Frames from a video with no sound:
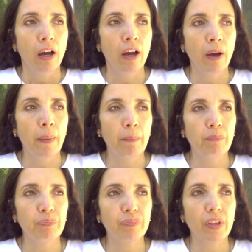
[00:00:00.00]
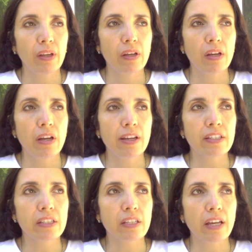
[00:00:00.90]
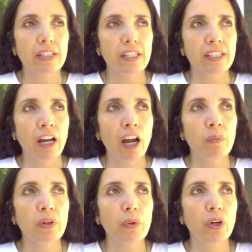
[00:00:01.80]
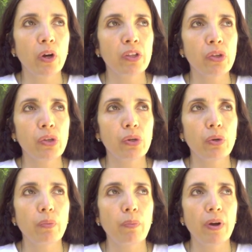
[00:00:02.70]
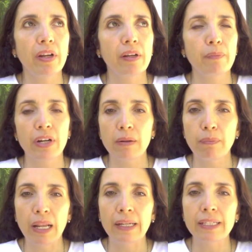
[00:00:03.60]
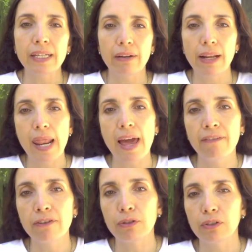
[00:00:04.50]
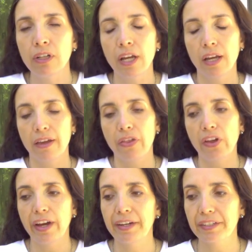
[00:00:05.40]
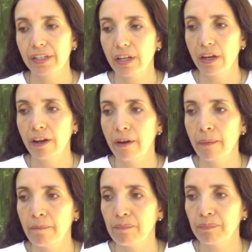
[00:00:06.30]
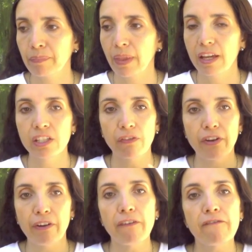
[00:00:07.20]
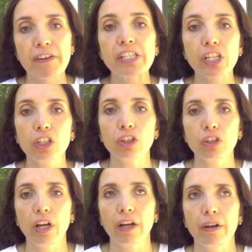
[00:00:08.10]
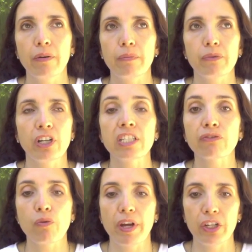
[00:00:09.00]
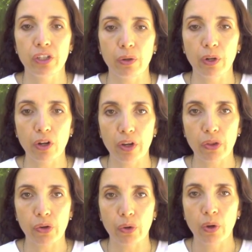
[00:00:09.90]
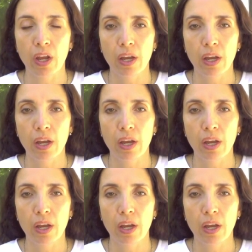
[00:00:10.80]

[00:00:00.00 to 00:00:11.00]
Um, it's it's a time that we're going through on a planetary level that um, it's a very physical um, transformation that we're going through.